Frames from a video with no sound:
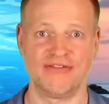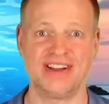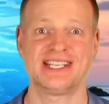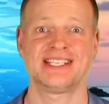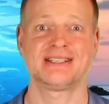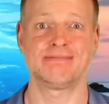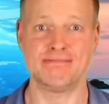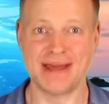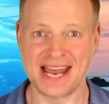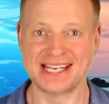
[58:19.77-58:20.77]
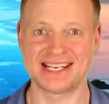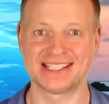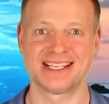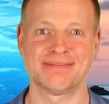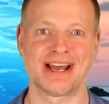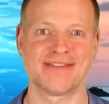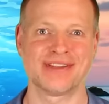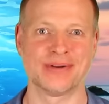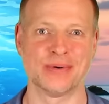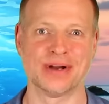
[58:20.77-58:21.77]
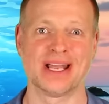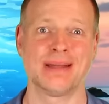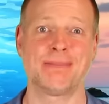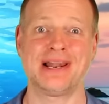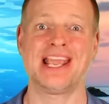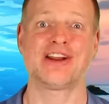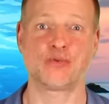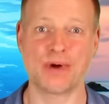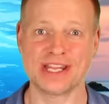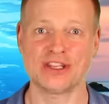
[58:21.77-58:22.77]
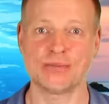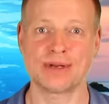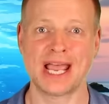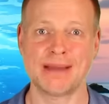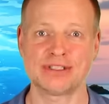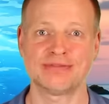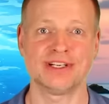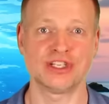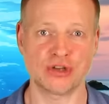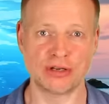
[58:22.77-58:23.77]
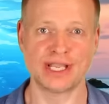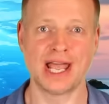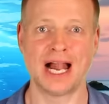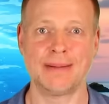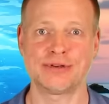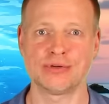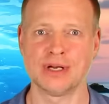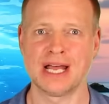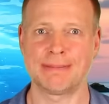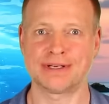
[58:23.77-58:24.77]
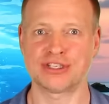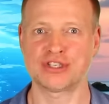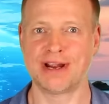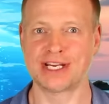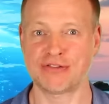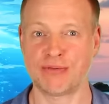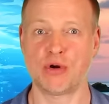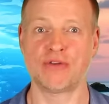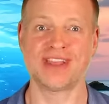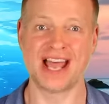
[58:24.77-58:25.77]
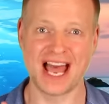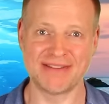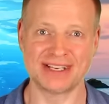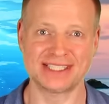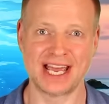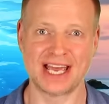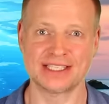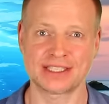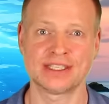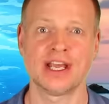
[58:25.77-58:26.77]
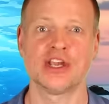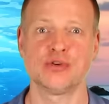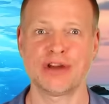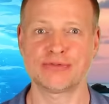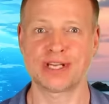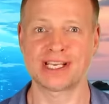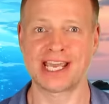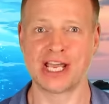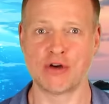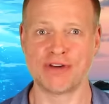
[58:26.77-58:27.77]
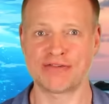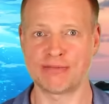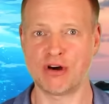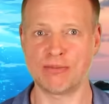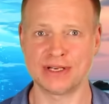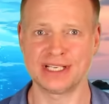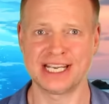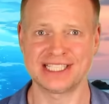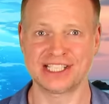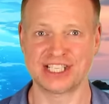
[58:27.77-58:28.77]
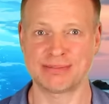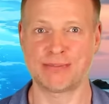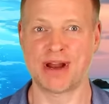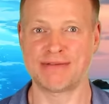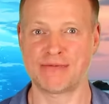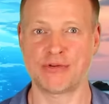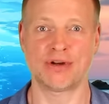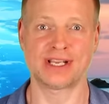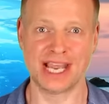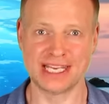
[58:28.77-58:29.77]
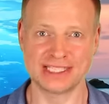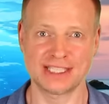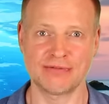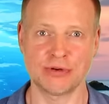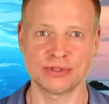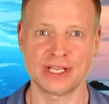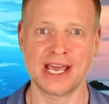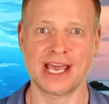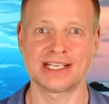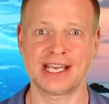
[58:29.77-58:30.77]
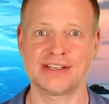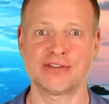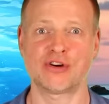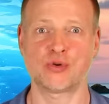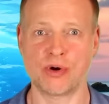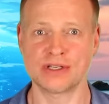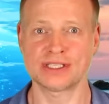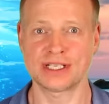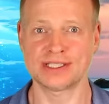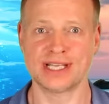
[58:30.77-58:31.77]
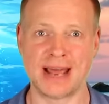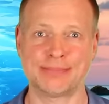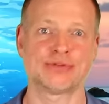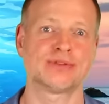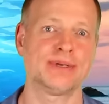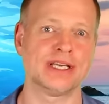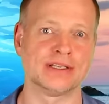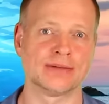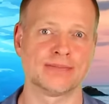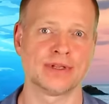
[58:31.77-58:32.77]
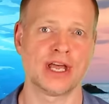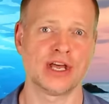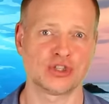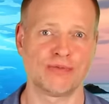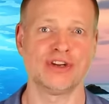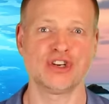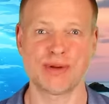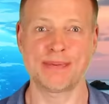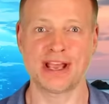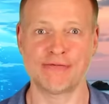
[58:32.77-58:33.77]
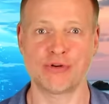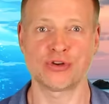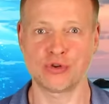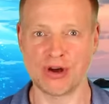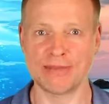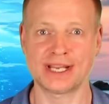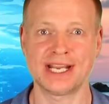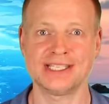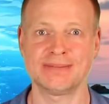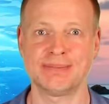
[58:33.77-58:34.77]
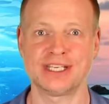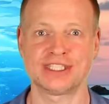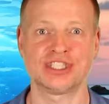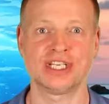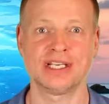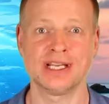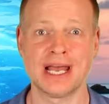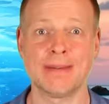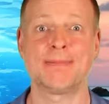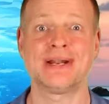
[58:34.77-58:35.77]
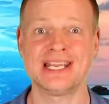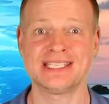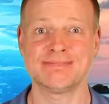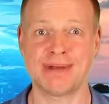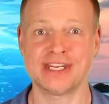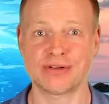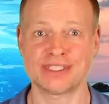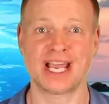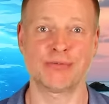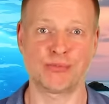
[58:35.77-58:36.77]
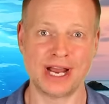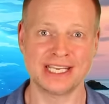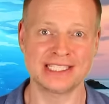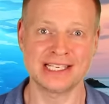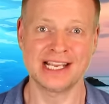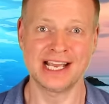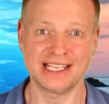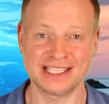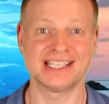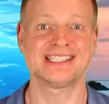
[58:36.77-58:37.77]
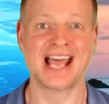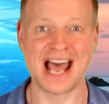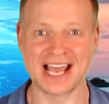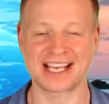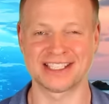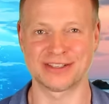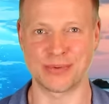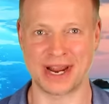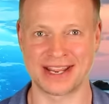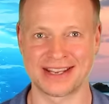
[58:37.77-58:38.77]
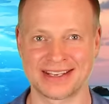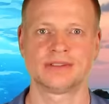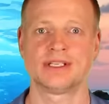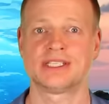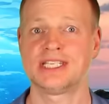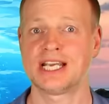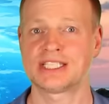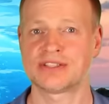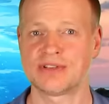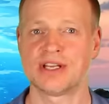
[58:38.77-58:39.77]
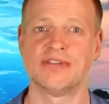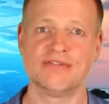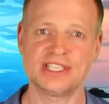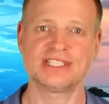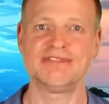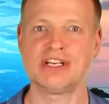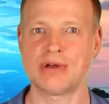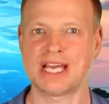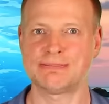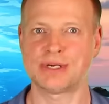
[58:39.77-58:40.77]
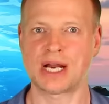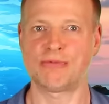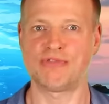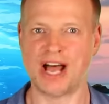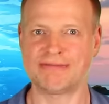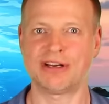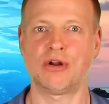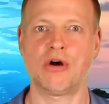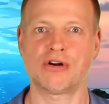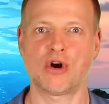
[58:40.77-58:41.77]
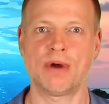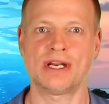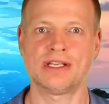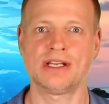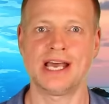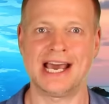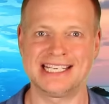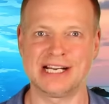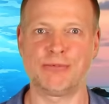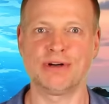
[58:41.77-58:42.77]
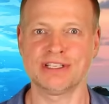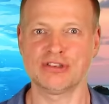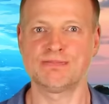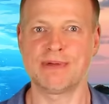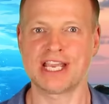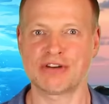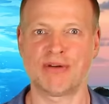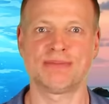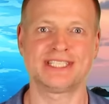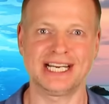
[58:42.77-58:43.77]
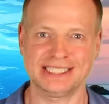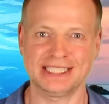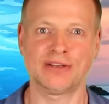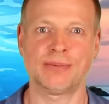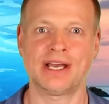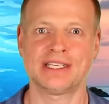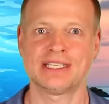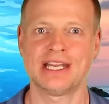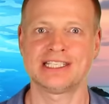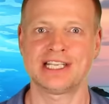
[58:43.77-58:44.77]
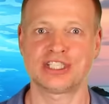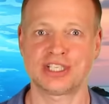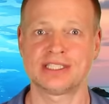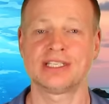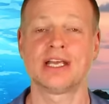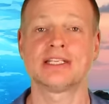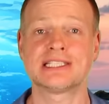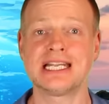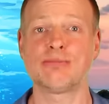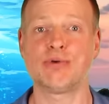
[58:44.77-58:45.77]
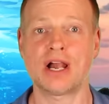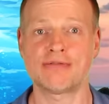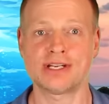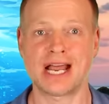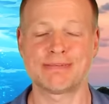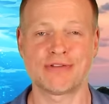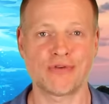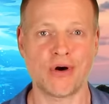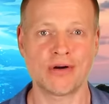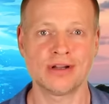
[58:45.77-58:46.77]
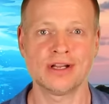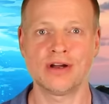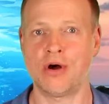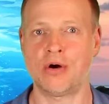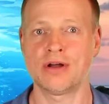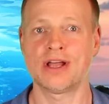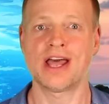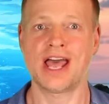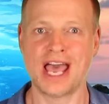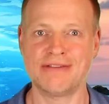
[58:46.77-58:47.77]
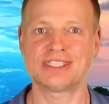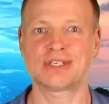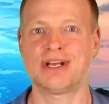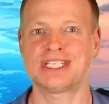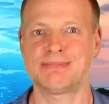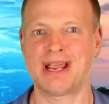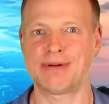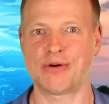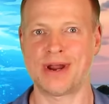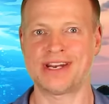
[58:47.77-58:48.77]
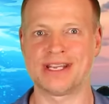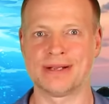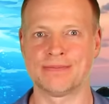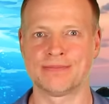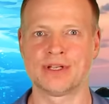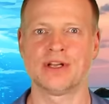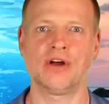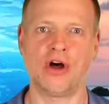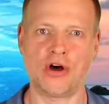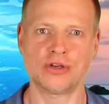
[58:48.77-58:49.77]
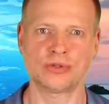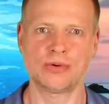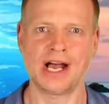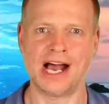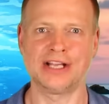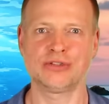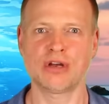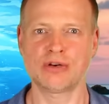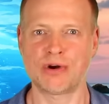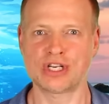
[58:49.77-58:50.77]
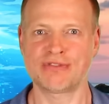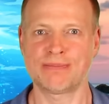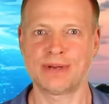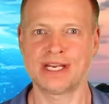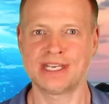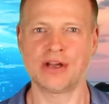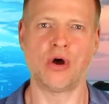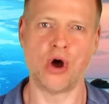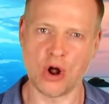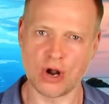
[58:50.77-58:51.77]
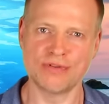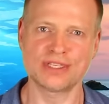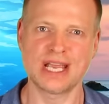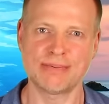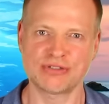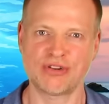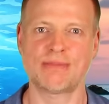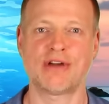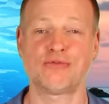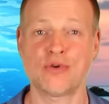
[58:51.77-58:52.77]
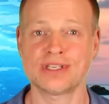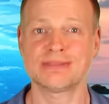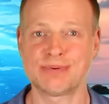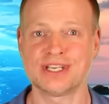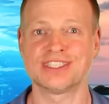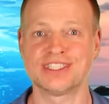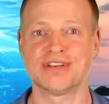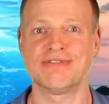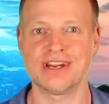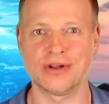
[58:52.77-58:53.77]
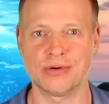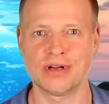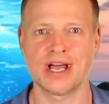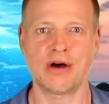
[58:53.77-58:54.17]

That is madness in my view. Playing random games will not help you, but distract you from all the other tasks you have to take care of at the moment, such as preparing for your case interviews and getting your quant skills up to speed. So when you prepare for your McKinsey P S G, please spend your time wisely and in a targeted way. Sixth, this video has become rather long already, and I wanted to spare you from standard advice such as sleep well the night before or have scratch paper ready. Also, I do not want to repeat here all the tips from my first P S G video.